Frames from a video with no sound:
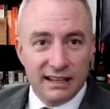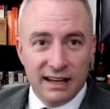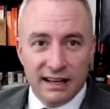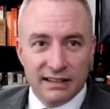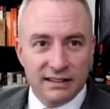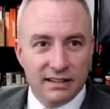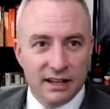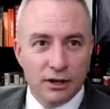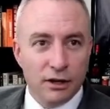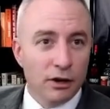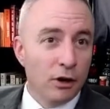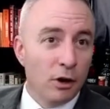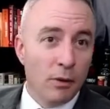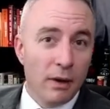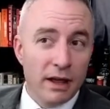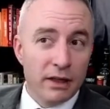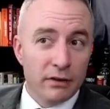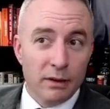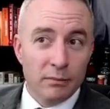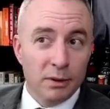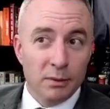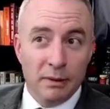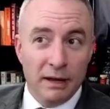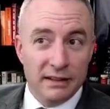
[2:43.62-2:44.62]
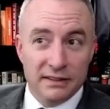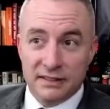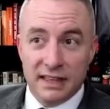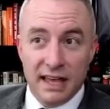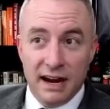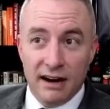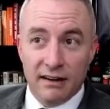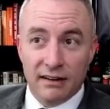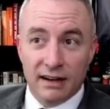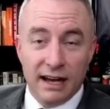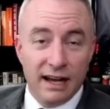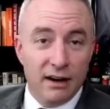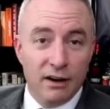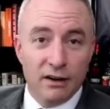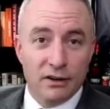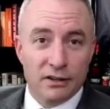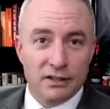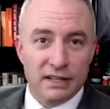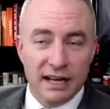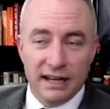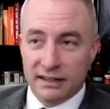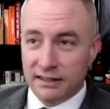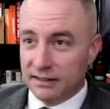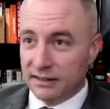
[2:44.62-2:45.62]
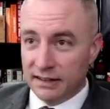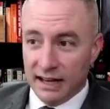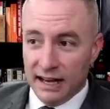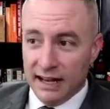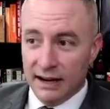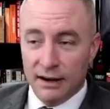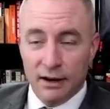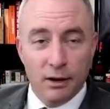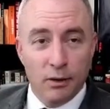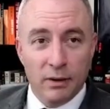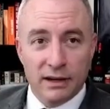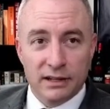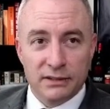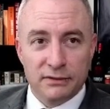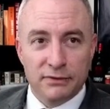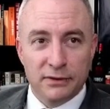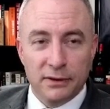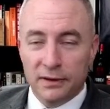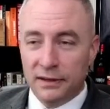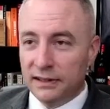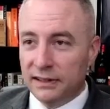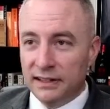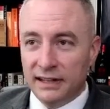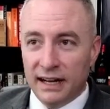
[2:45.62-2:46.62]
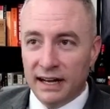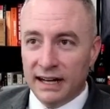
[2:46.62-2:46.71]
don't know why the Rumble button's there. I don't understand. I don't know what it's for.